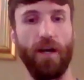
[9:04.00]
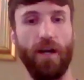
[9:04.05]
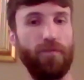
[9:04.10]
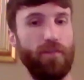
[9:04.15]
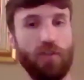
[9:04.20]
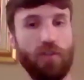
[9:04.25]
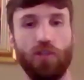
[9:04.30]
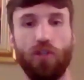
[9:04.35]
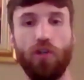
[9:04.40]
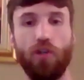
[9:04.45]
here
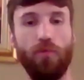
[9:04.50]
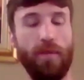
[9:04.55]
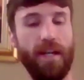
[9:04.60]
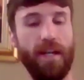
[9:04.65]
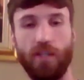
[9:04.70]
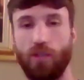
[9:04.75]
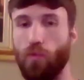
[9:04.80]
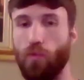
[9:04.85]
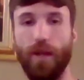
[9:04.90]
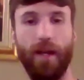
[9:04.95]
for two
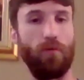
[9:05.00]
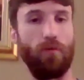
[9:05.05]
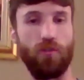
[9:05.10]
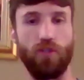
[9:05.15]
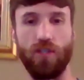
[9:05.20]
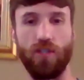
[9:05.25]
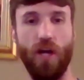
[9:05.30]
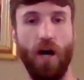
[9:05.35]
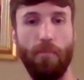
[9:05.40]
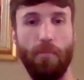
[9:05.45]
minutes without
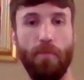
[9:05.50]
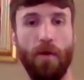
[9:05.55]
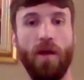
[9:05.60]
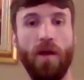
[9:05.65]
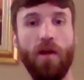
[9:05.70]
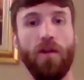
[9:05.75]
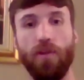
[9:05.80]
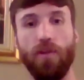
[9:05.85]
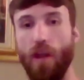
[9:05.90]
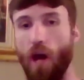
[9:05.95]
stop,
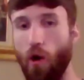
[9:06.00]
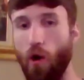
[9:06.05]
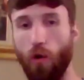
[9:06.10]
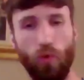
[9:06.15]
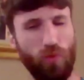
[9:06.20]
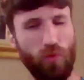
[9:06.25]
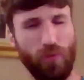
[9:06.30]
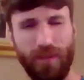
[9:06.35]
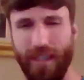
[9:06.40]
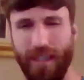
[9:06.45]

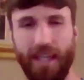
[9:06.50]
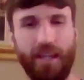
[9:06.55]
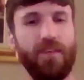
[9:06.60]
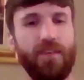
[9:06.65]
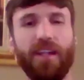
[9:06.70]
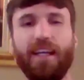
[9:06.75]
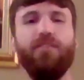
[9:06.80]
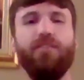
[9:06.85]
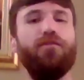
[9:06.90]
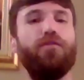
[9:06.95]
no
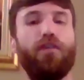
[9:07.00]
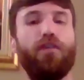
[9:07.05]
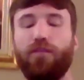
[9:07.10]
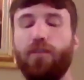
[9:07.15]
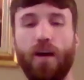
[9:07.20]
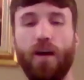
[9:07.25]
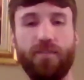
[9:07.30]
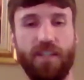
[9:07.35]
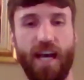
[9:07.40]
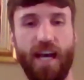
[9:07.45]
even even for
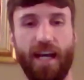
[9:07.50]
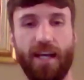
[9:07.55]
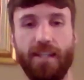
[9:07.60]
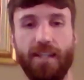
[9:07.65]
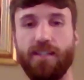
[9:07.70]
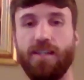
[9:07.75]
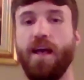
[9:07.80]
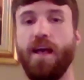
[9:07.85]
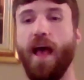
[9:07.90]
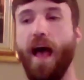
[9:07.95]
five
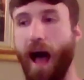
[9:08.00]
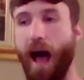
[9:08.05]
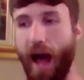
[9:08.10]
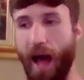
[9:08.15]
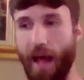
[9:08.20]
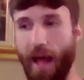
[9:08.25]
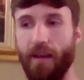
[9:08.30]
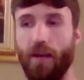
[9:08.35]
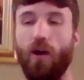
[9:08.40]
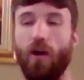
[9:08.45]
seconds.
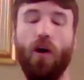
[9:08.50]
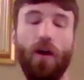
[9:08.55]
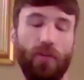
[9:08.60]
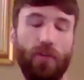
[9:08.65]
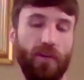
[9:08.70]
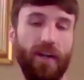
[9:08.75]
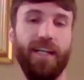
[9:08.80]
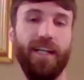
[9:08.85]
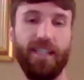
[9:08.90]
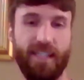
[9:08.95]
And yeah. I
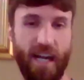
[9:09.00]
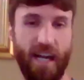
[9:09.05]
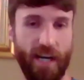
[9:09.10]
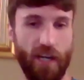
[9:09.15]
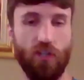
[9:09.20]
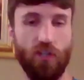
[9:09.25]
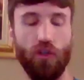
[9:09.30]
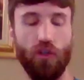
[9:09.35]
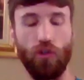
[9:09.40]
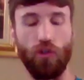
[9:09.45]
really
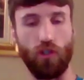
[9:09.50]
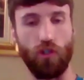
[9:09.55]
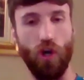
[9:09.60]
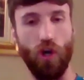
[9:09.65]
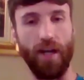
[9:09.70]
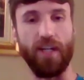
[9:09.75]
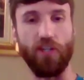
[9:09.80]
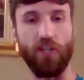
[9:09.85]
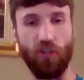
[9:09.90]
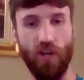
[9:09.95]
started to
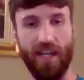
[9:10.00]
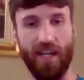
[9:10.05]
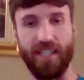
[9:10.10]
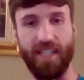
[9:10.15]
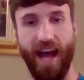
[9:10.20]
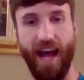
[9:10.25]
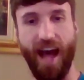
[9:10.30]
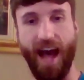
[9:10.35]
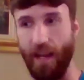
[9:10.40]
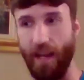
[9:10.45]
try and address
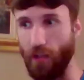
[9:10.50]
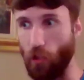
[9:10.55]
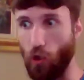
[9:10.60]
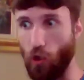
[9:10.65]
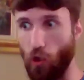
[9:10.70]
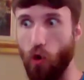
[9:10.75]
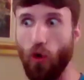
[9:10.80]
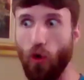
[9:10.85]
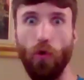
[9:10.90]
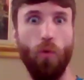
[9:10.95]
that and
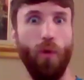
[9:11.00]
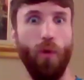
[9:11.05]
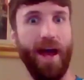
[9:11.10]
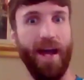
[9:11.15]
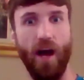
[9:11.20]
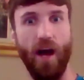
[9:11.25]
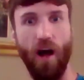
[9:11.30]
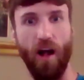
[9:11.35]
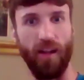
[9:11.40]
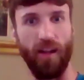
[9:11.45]
cut
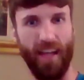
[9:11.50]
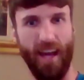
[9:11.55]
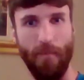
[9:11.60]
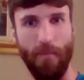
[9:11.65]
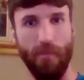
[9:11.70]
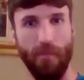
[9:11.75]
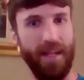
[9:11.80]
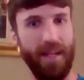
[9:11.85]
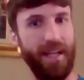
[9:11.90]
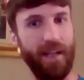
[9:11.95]
away all
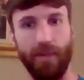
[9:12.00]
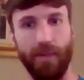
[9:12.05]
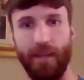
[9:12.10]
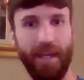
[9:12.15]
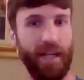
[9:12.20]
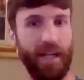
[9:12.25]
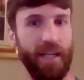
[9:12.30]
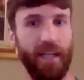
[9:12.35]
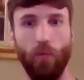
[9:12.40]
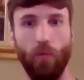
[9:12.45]
them little
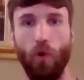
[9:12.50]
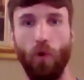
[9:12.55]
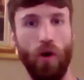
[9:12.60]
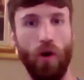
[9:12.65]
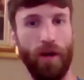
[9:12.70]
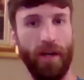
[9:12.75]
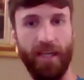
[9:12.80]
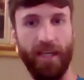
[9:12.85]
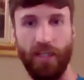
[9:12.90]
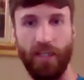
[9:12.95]
niggly
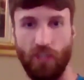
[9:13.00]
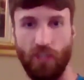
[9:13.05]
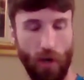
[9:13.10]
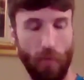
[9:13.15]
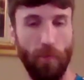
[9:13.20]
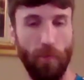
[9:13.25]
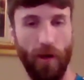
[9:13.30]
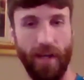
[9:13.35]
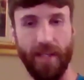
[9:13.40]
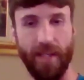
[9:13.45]
warnings or
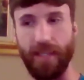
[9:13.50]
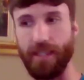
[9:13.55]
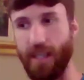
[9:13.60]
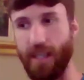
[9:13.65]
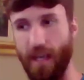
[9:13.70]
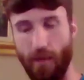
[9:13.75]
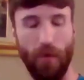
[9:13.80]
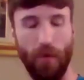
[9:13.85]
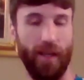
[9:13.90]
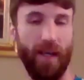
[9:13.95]
breaks
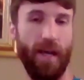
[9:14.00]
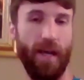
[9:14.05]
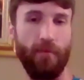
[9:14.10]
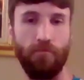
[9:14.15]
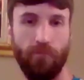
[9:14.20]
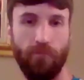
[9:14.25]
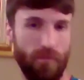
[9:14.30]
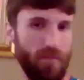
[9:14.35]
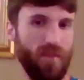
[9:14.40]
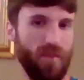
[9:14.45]
in my game.
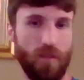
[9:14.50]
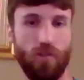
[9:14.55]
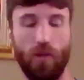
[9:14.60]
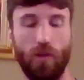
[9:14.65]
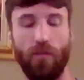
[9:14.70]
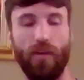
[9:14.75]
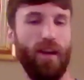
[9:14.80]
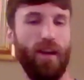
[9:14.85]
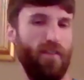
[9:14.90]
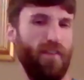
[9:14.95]

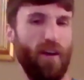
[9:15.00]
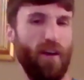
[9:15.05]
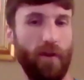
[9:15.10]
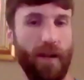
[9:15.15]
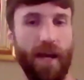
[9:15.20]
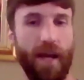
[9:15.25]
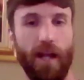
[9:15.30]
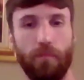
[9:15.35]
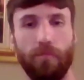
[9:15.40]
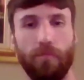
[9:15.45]
So and I found
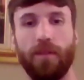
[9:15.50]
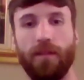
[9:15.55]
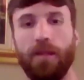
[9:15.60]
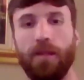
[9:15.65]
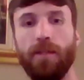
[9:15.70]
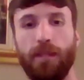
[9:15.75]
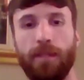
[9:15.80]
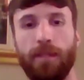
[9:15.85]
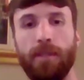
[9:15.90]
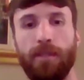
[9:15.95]
that helped.
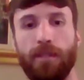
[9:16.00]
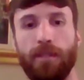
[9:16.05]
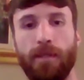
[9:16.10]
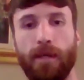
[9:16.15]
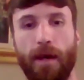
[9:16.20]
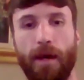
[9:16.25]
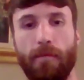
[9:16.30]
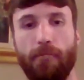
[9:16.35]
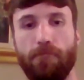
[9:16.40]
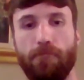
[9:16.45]

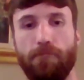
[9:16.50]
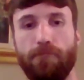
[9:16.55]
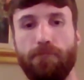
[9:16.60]
Well, like